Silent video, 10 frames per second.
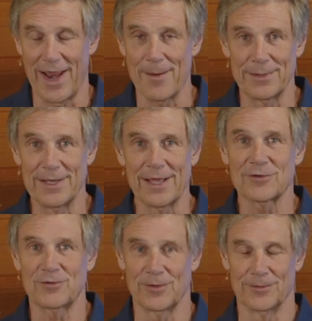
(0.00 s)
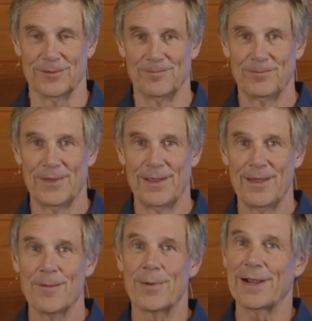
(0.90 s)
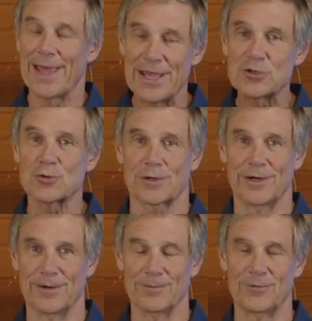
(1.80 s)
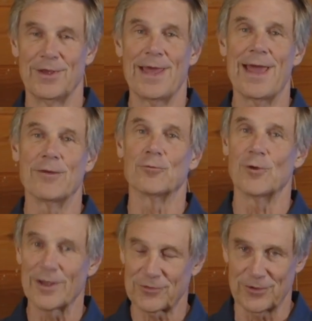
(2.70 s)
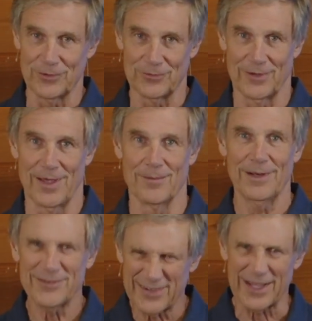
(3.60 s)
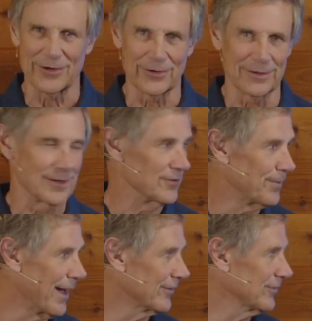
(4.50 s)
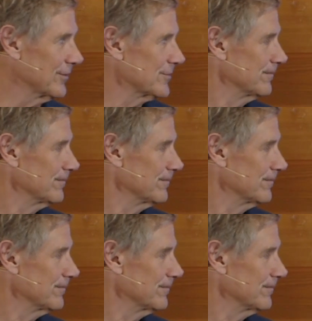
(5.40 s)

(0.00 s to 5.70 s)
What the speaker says: happen next to them? But an angel comes and rescues them. Let's take a look at this passage.